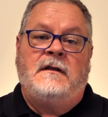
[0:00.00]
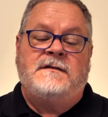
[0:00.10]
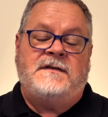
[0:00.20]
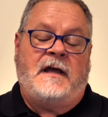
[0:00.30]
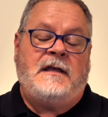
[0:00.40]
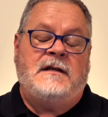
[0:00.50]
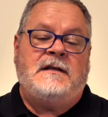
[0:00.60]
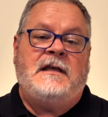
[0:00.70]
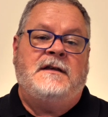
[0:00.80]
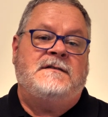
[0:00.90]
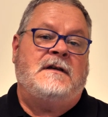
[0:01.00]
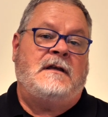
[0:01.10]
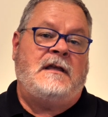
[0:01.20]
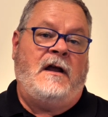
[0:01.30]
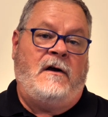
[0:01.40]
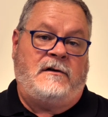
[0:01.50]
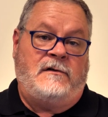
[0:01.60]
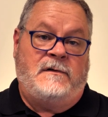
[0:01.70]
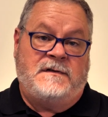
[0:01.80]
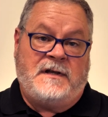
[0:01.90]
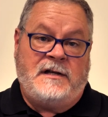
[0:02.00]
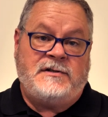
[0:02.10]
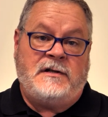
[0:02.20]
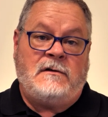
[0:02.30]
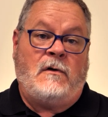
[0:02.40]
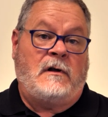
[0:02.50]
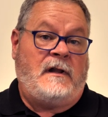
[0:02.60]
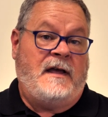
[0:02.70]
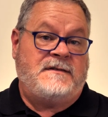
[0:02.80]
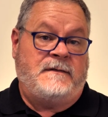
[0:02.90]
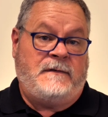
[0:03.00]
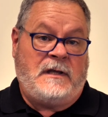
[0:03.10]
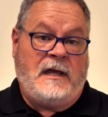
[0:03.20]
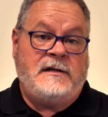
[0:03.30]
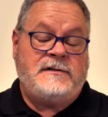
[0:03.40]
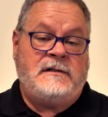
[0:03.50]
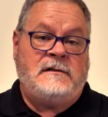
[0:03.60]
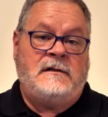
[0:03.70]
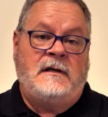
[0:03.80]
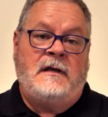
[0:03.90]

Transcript: second is characterization or classification,